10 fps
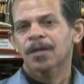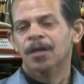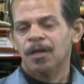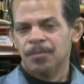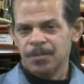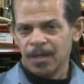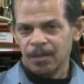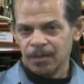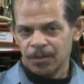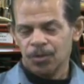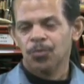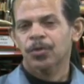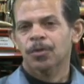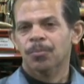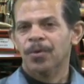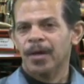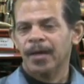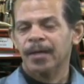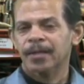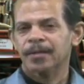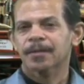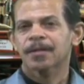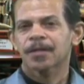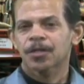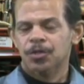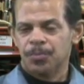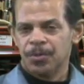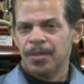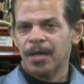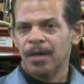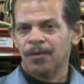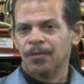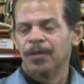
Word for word: comes out in you when your pride is put down.